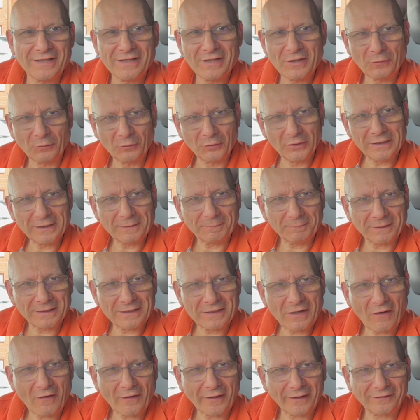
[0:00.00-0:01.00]
Wouldn't it be
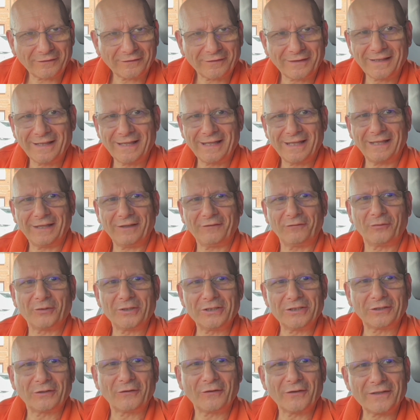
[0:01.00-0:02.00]
nice if when
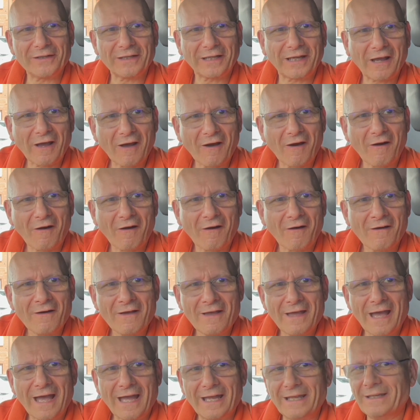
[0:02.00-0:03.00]
you got in the car
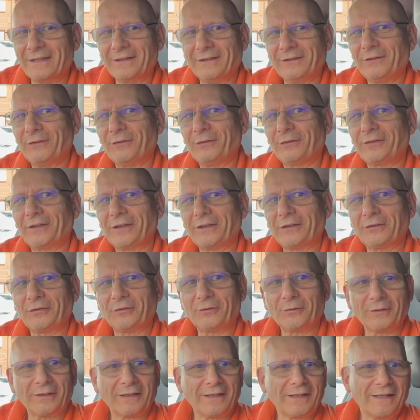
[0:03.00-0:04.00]
and you said to
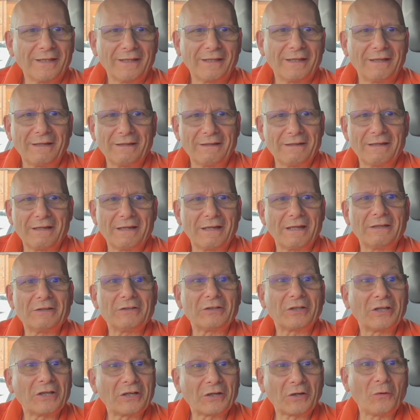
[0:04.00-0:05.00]
it, and you
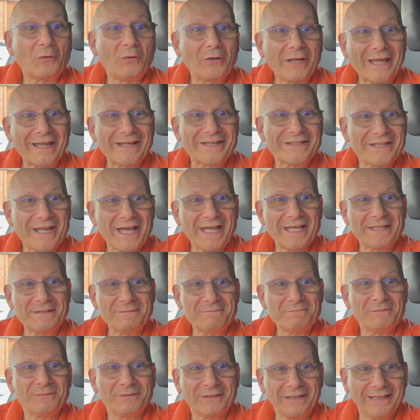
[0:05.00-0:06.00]
could call it a
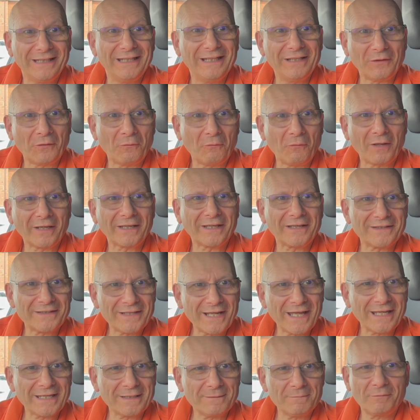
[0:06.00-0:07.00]
name, the Elon one, a
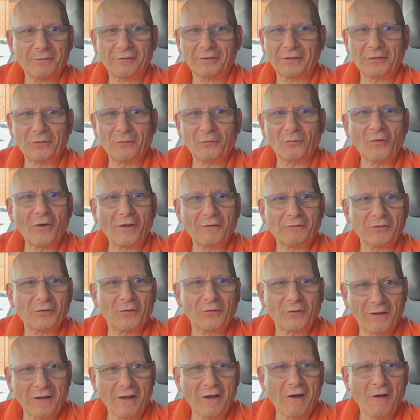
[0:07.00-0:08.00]
name, so whatever your
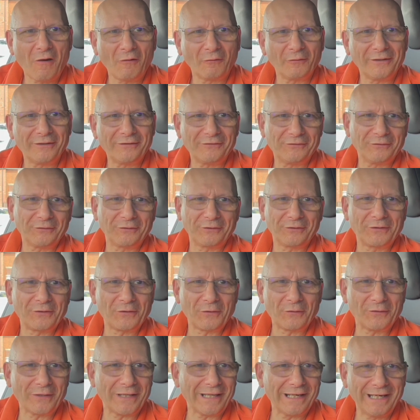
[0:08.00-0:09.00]
car is, you could
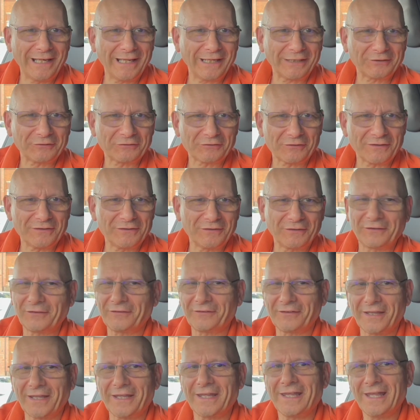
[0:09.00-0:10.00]
call it Electra, and you could
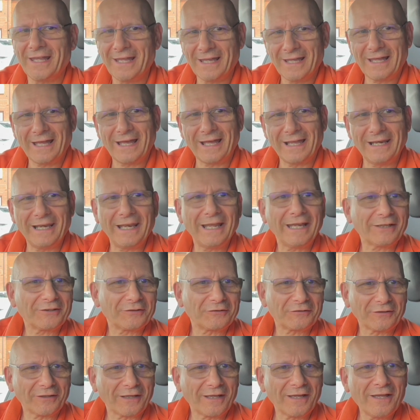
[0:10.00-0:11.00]
say,
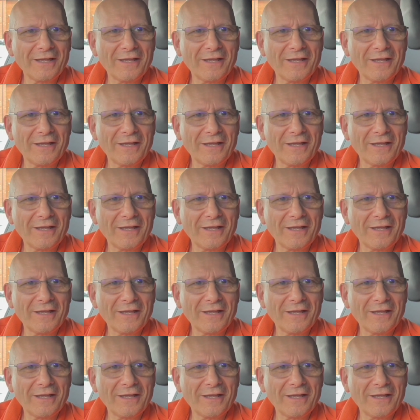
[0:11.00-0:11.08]
Electra,